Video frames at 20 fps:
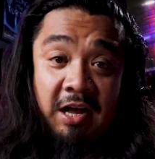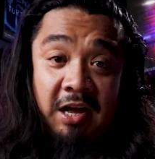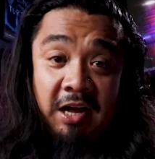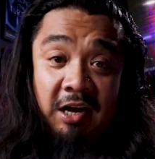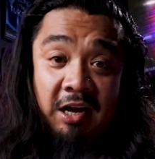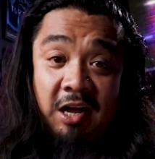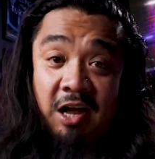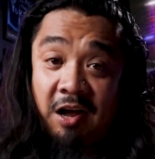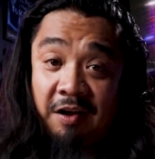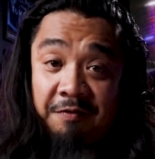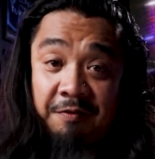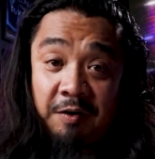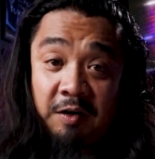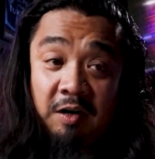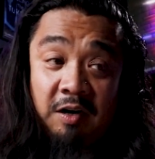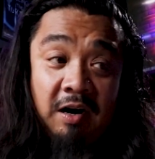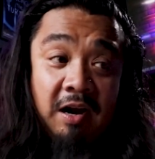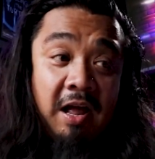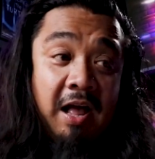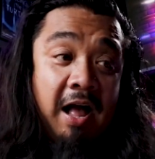uh,
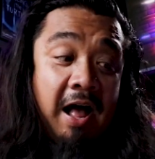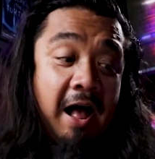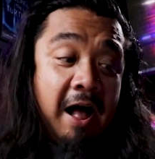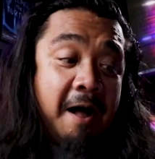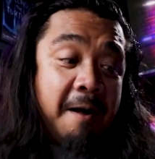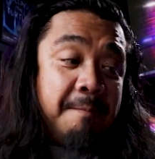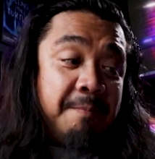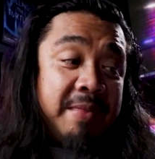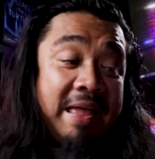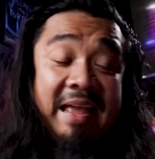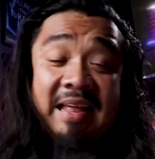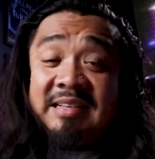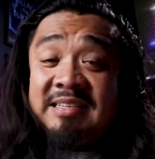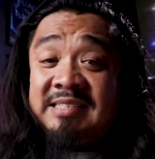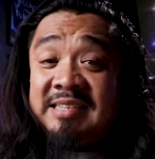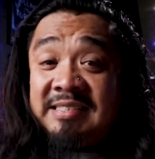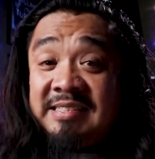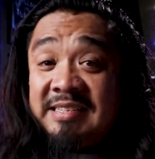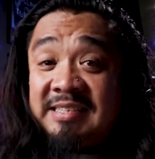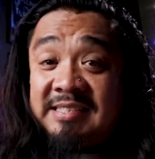cover, um, and
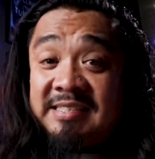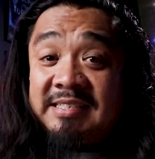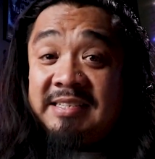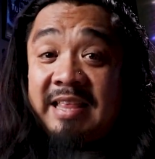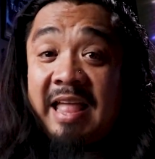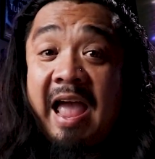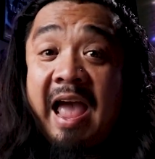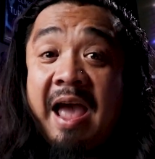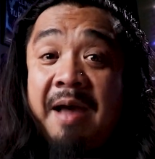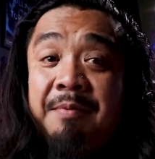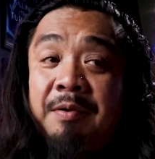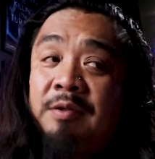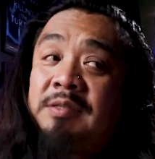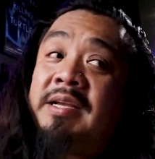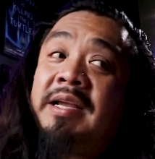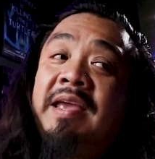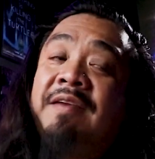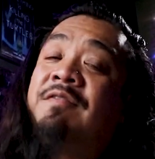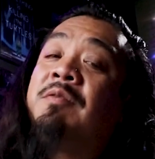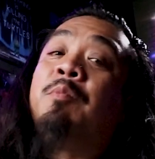since it's slabbed, I was
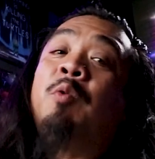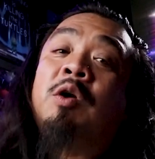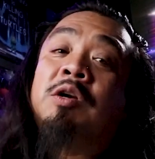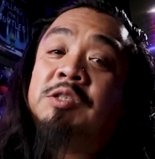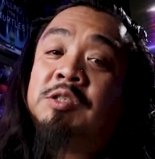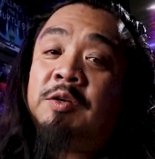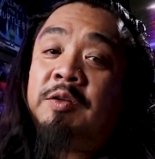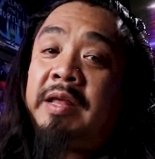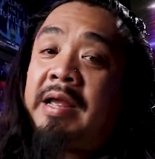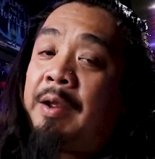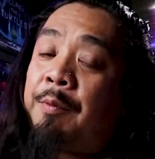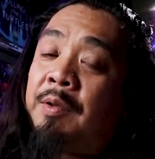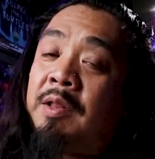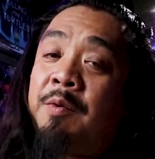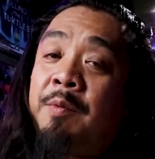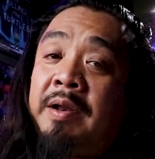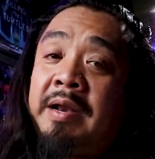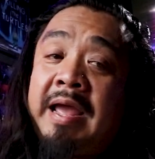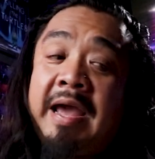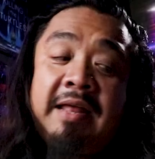like, even more so, like I
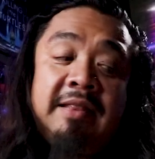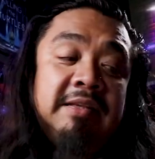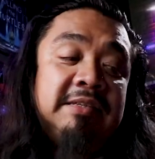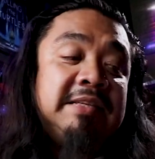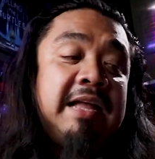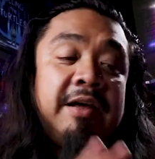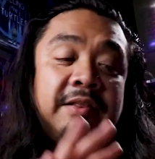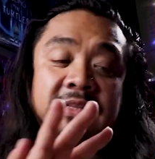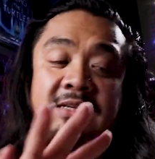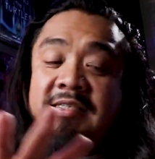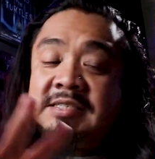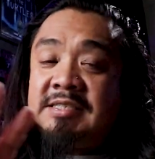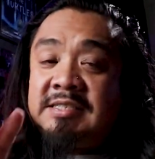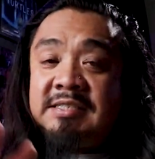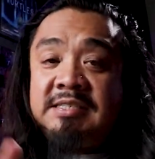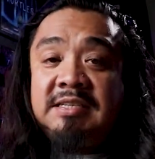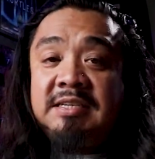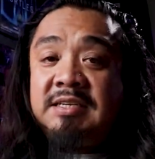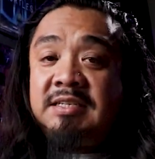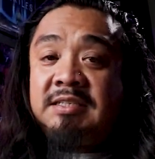really want to add this. Now, this
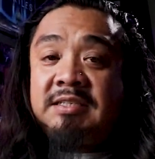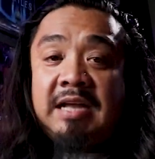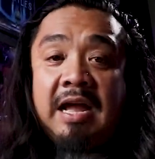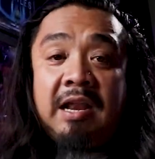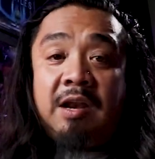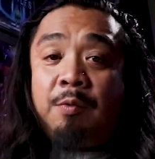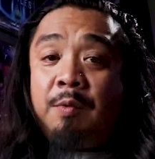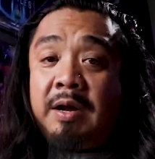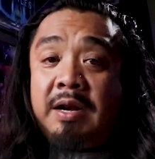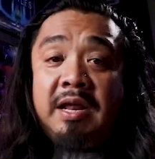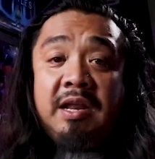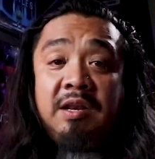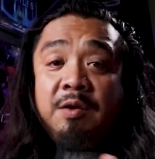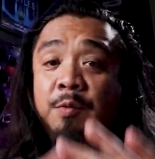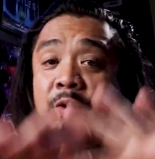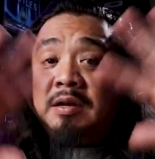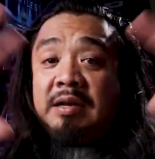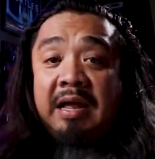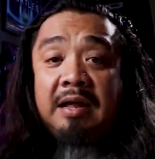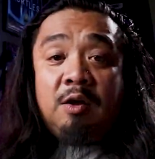isn't, I don't want
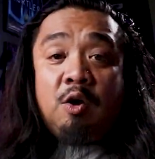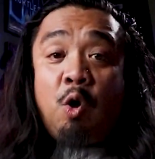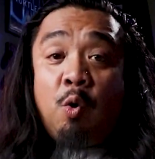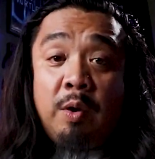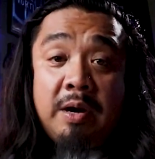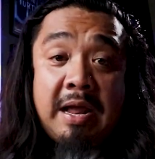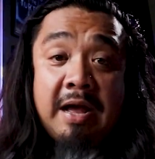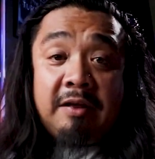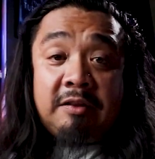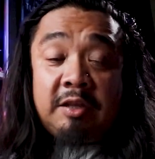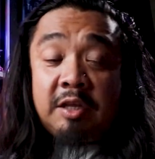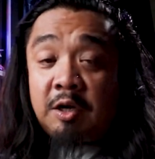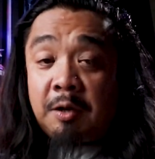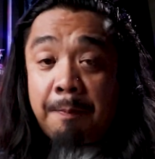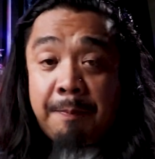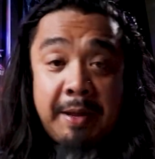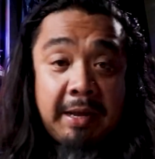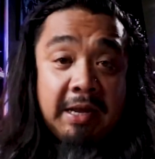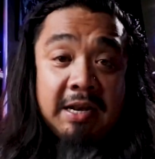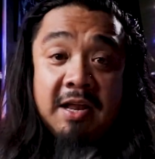anyone going out there
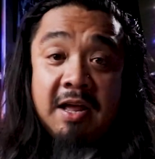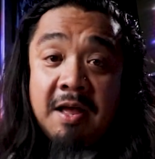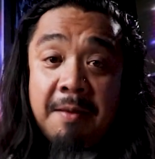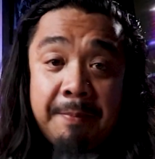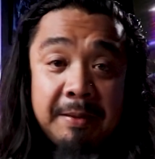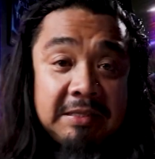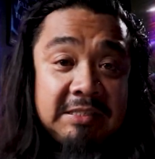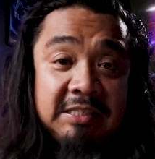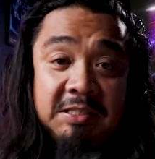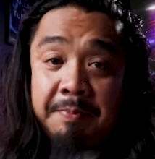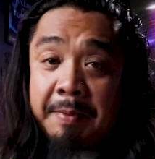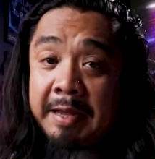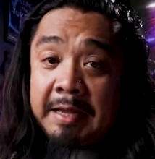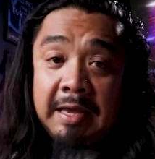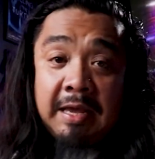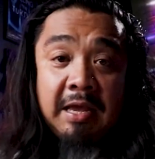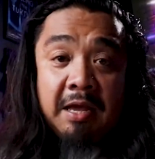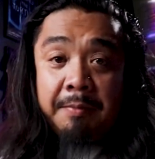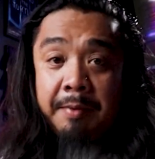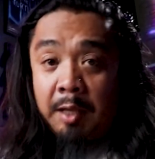picking up and
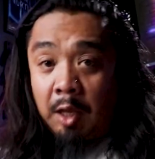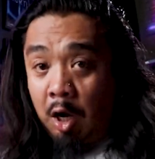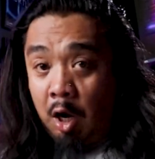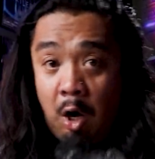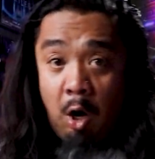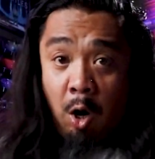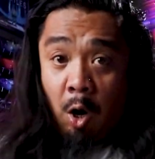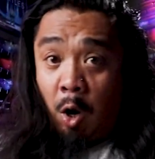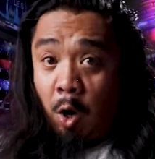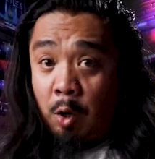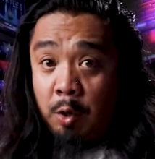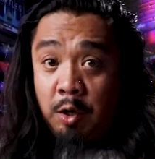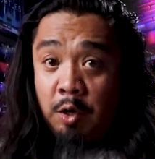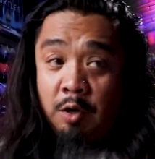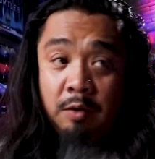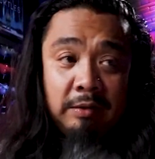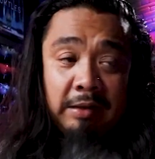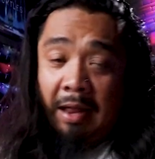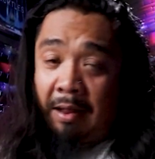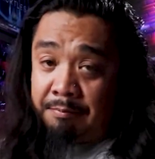specking and be like, oh, you
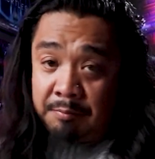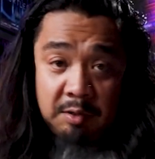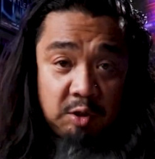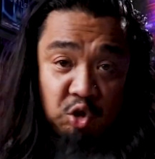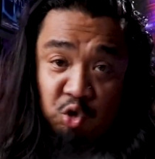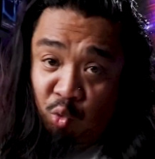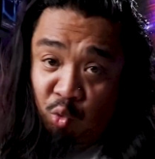know, I'm